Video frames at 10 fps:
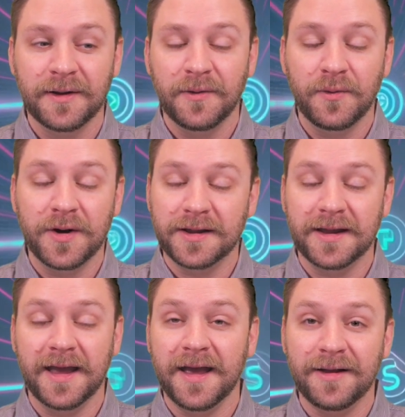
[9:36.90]
what
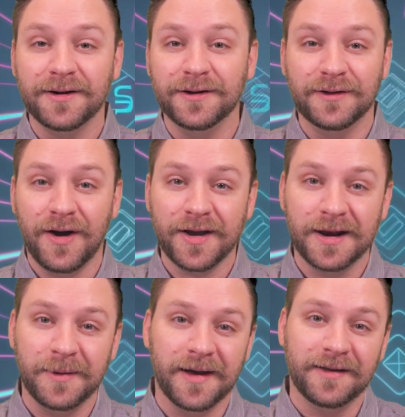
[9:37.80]
the hell are you talking
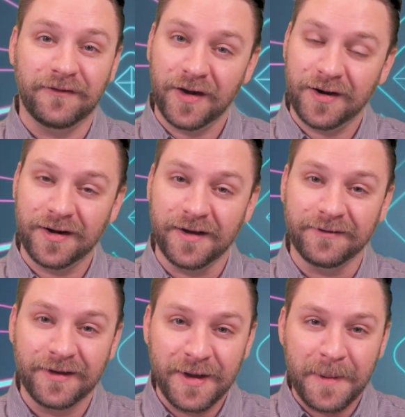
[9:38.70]
about? Fair enough.